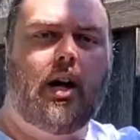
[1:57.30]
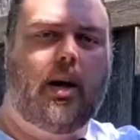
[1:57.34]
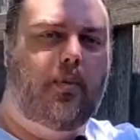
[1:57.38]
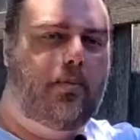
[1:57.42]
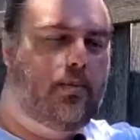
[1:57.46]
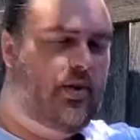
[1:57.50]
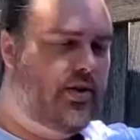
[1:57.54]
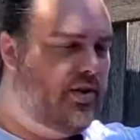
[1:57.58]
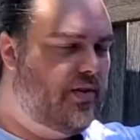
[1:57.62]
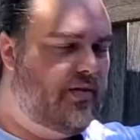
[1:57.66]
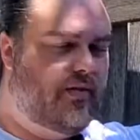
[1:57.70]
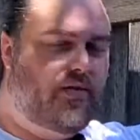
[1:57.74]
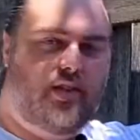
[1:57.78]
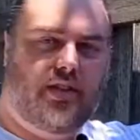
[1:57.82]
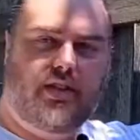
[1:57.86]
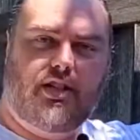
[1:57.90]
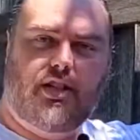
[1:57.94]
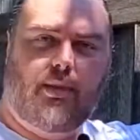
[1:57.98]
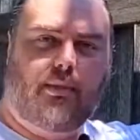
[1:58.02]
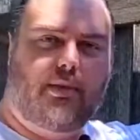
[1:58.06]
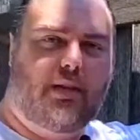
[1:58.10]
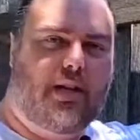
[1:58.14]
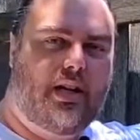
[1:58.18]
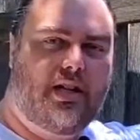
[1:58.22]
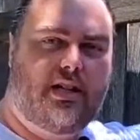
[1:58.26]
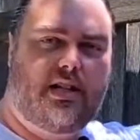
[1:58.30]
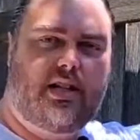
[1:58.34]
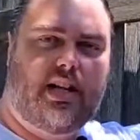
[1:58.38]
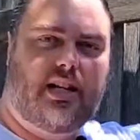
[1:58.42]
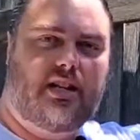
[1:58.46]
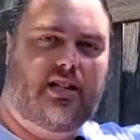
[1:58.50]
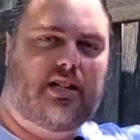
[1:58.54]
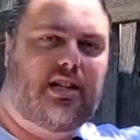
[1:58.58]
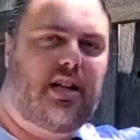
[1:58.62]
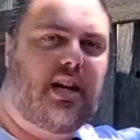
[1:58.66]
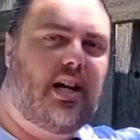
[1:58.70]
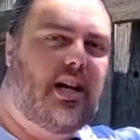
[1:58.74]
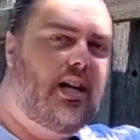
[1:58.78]
Put your fist up against that
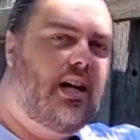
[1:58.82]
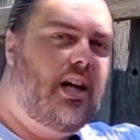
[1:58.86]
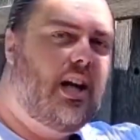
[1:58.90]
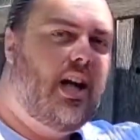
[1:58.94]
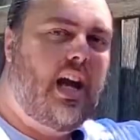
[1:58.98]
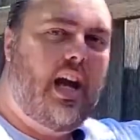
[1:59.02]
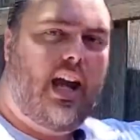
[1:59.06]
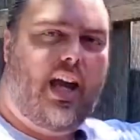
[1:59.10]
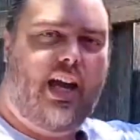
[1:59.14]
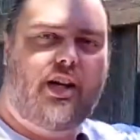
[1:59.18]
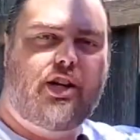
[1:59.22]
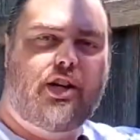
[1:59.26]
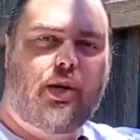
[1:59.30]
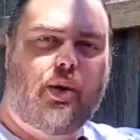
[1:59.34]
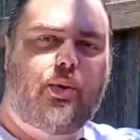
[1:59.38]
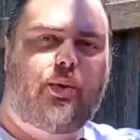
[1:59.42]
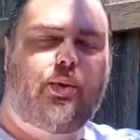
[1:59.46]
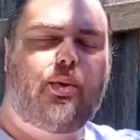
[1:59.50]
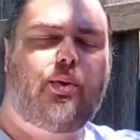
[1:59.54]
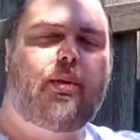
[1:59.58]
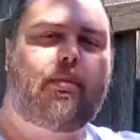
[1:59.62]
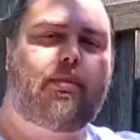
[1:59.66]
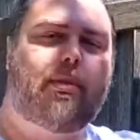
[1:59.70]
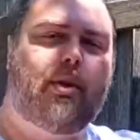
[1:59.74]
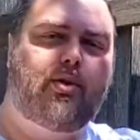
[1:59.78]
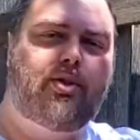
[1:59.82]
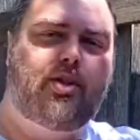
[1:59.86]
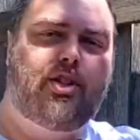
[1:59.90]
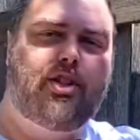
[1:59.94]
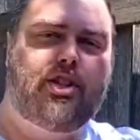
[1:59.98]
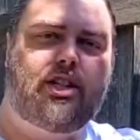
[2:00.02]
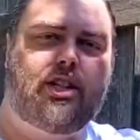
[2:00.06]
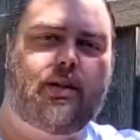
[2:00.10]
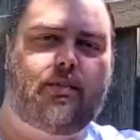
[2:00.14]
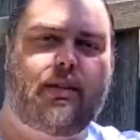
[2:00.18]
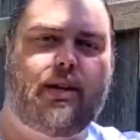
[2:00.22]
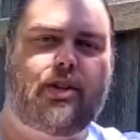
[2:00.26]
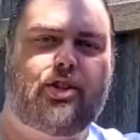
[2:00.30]
stud and go through the motions
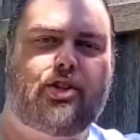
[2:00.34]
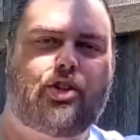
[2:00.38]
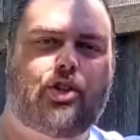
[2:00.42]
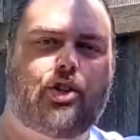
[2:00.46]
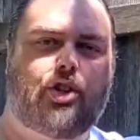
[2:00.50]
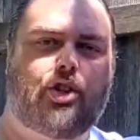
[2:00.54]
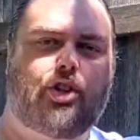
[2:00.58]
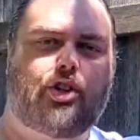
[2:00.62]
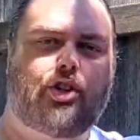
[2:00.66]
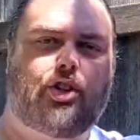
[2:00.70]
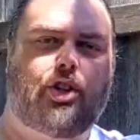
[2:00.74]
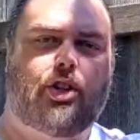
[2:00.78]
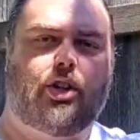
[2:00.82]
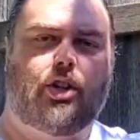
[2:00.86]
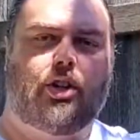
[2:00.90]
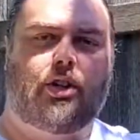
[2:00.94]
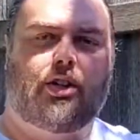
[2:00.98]
to make sure your